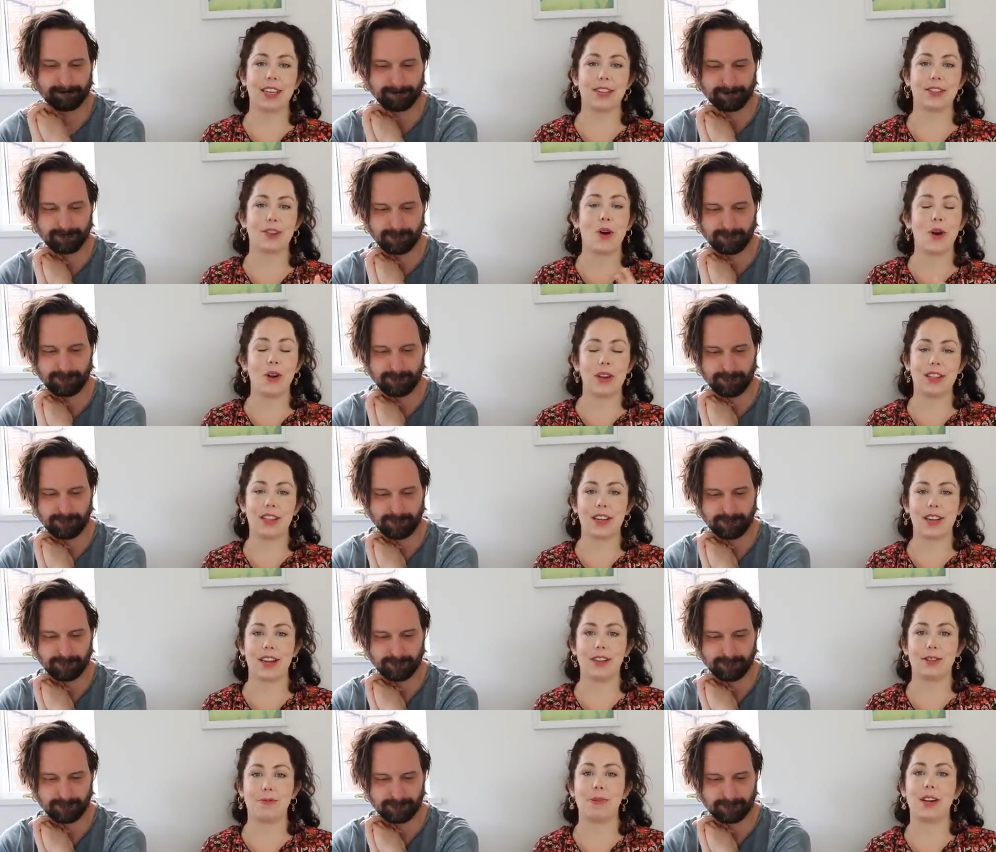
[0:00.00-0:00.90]
Speaker 1: has Colin the
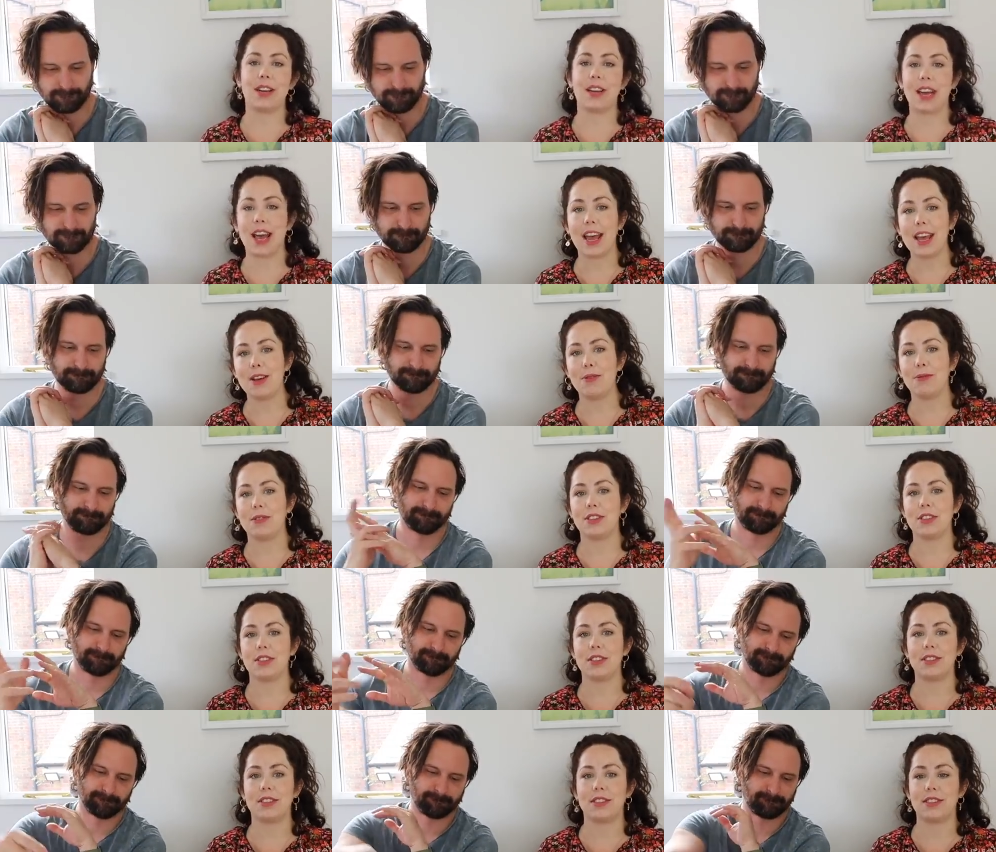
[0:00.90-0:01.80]
Caterpillar cake, which
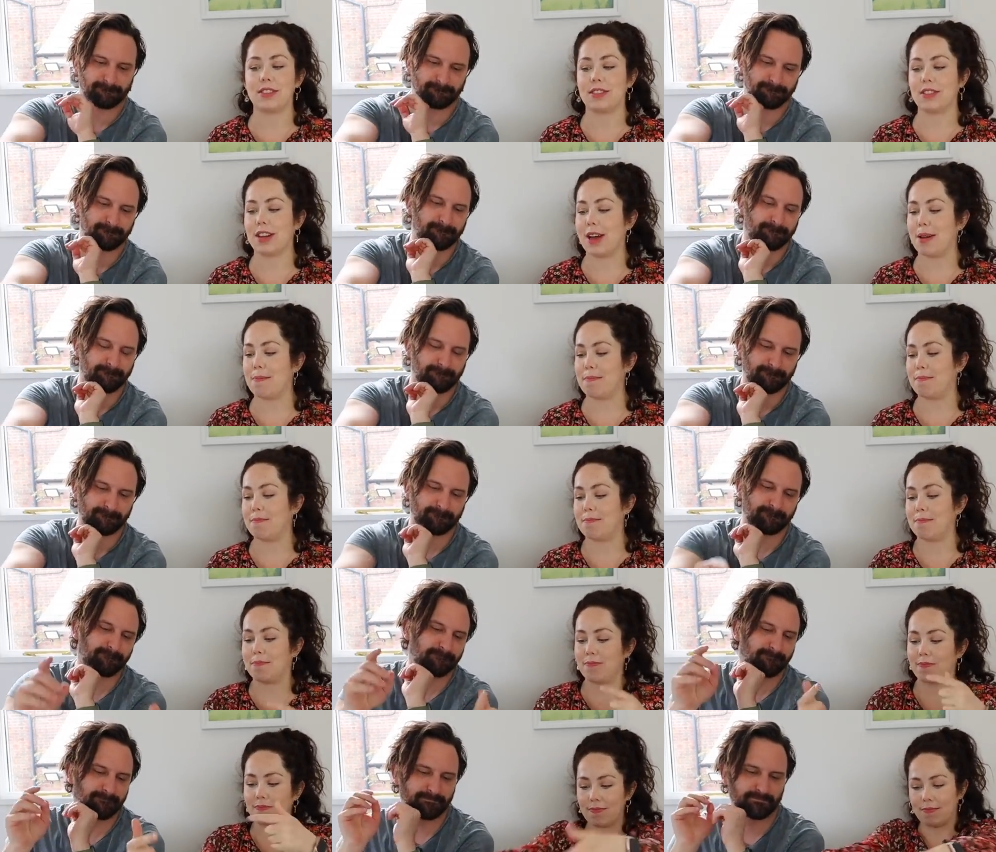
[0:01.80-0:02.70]
is um,
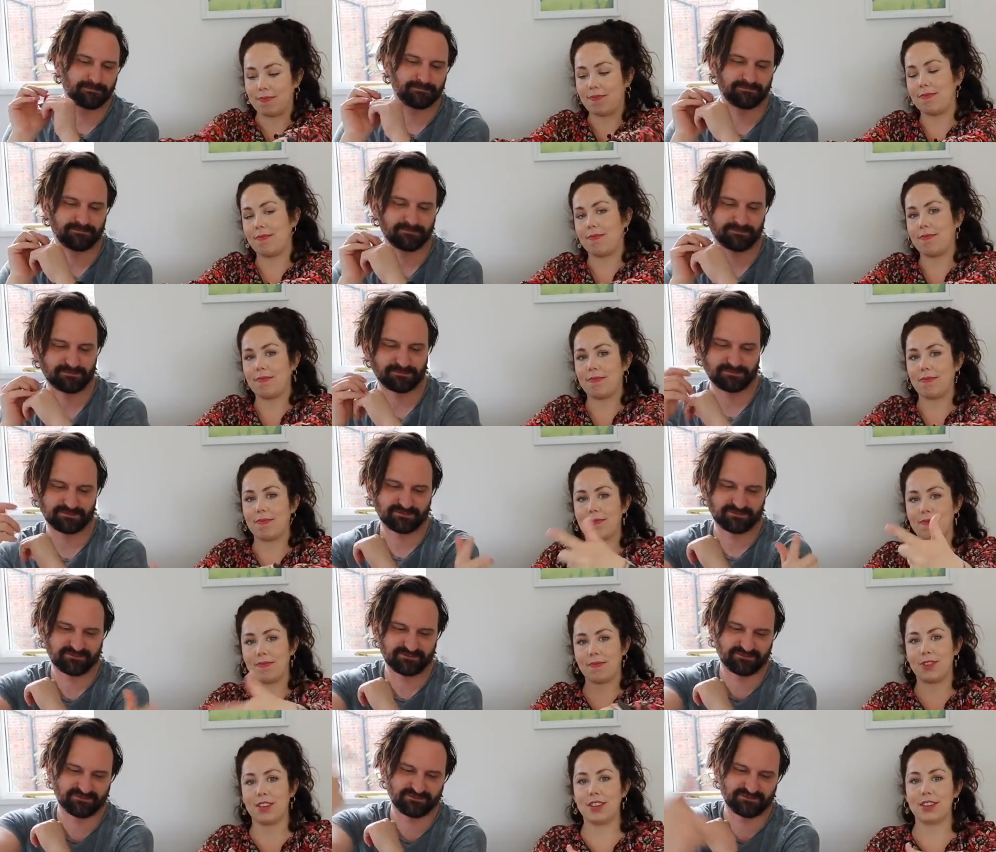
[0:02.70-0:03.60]

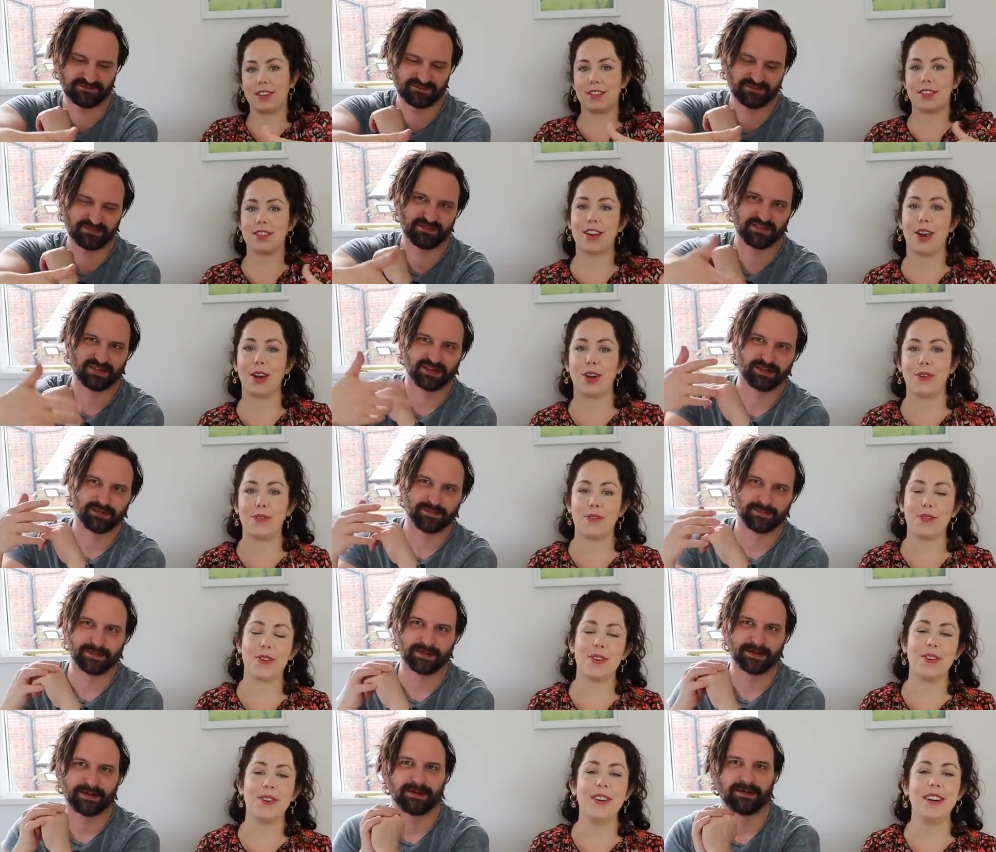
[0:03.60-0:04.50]
which it's known
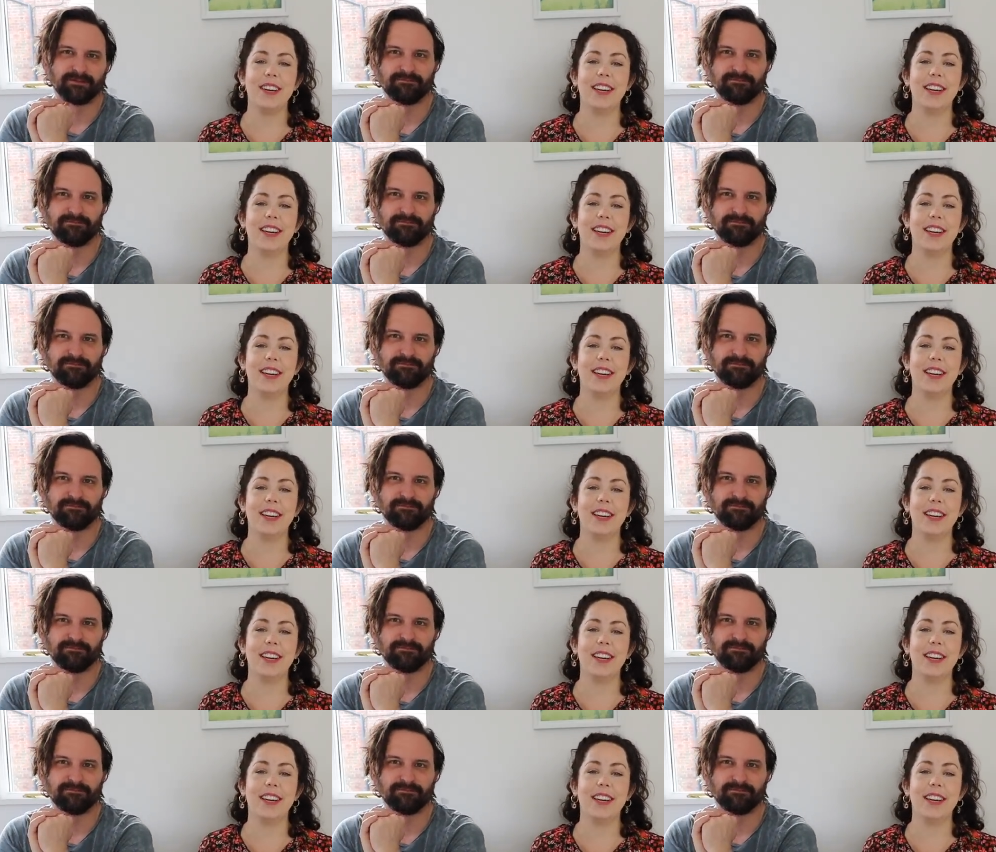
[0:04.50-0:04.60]
for.